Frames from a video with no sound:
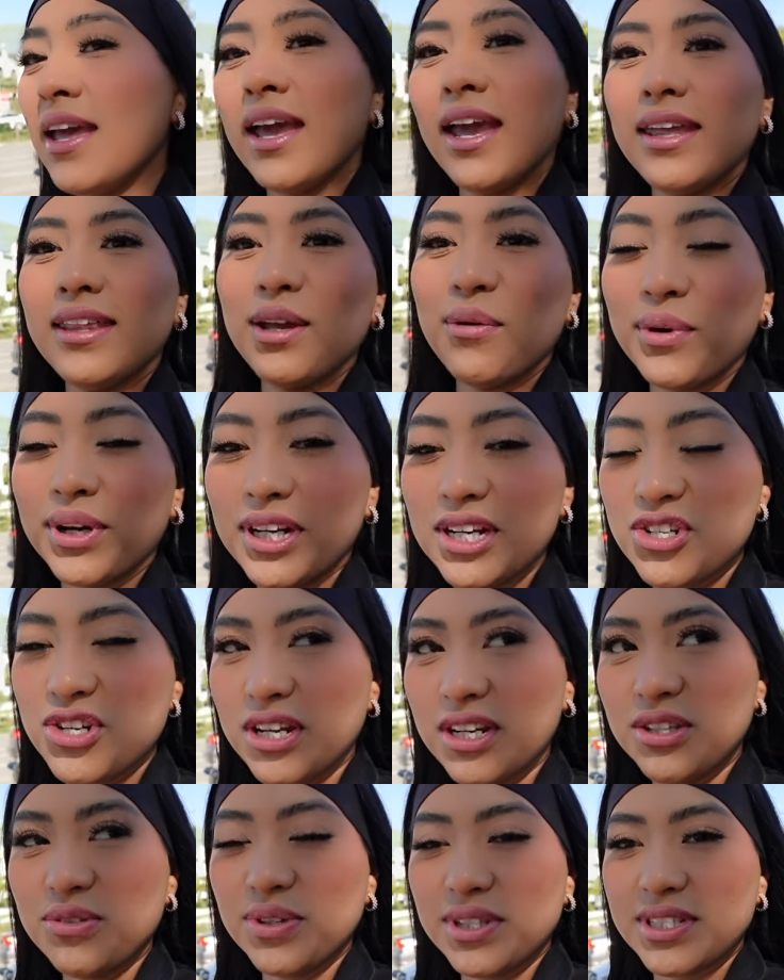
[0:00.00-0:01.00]
and then we're gonna
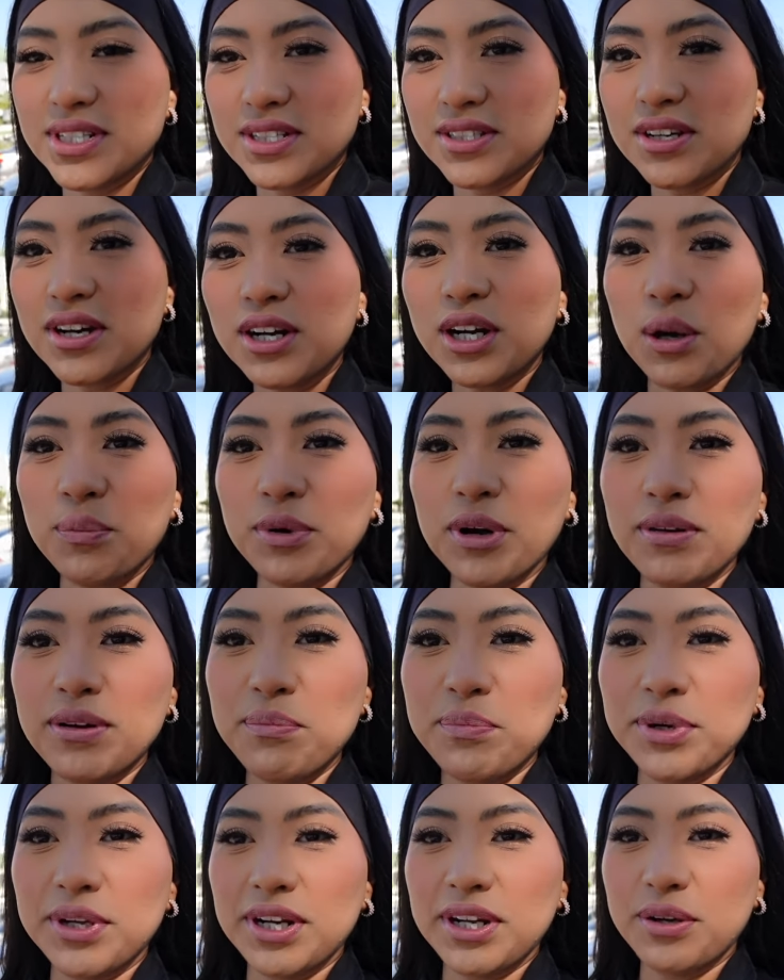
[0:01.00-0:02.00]
try to do a TikTok. I'll
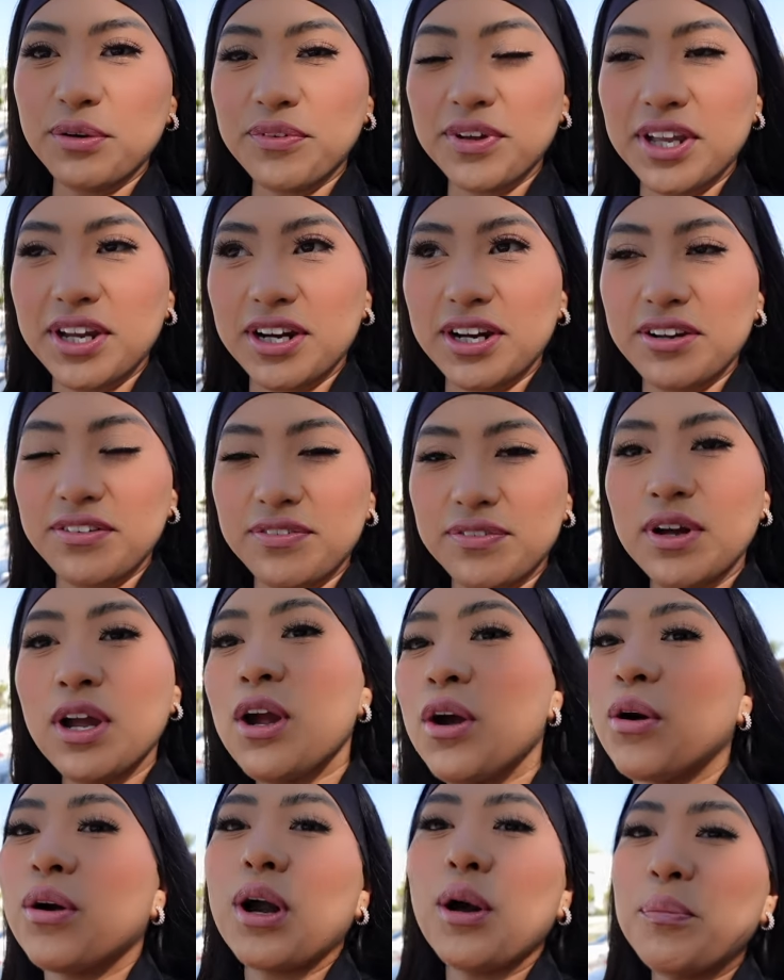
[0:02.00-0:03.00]
probably put it over here
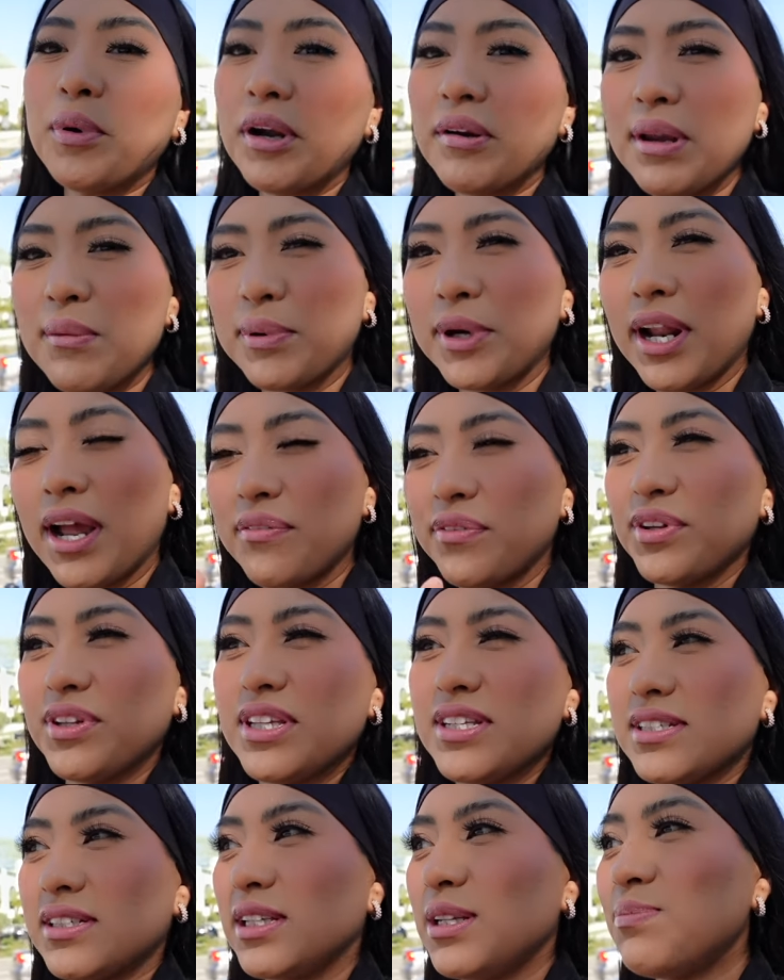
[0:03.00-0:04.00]
I'll probably put it after
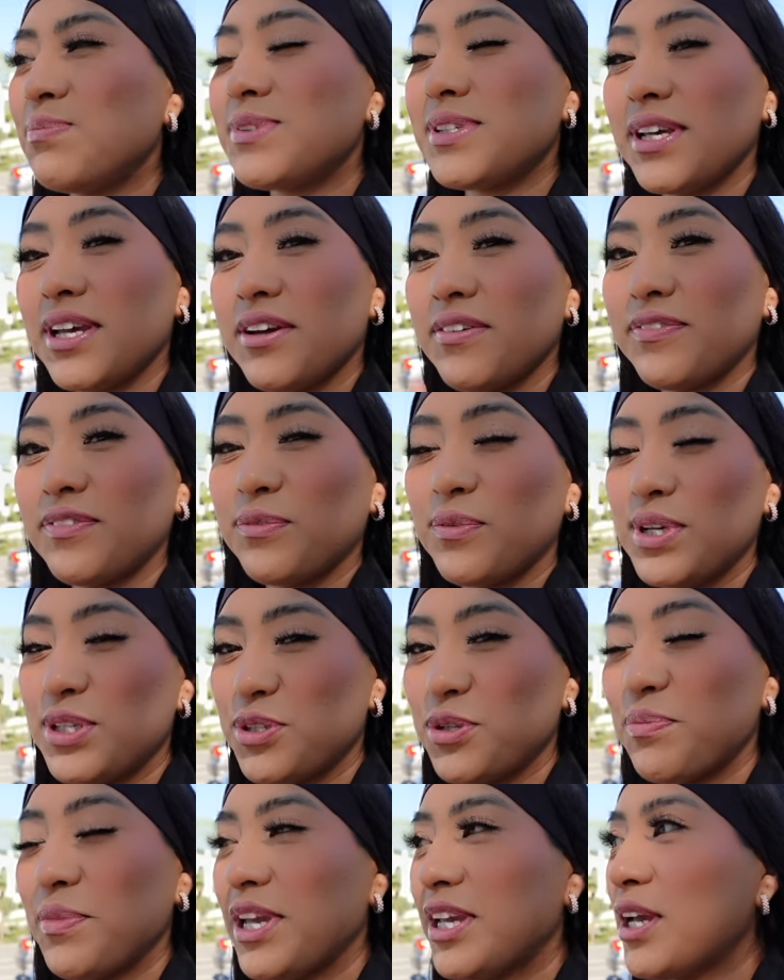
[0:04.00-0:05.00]
these clips if we
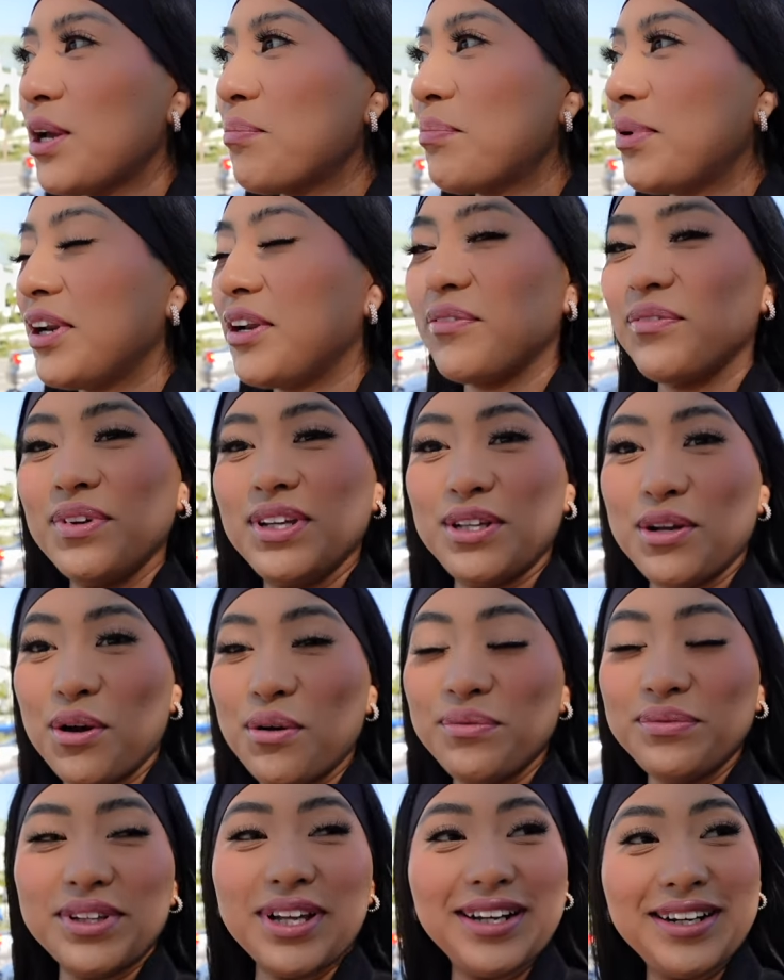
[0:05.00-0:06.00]
do make it, but if we
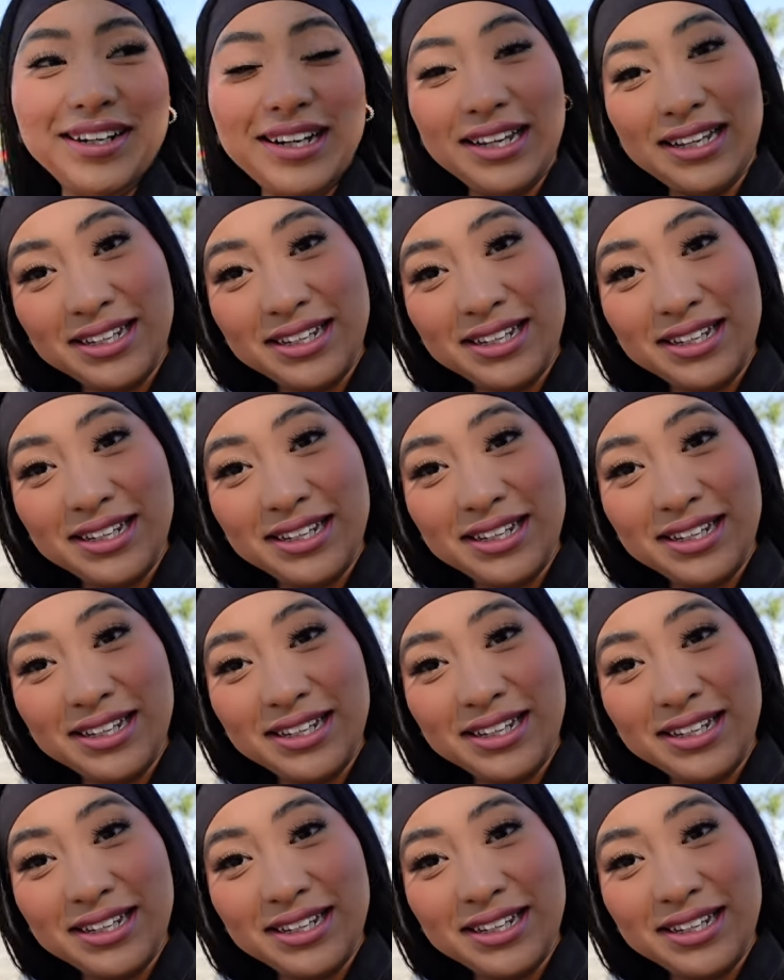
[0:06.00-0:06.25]
don't, then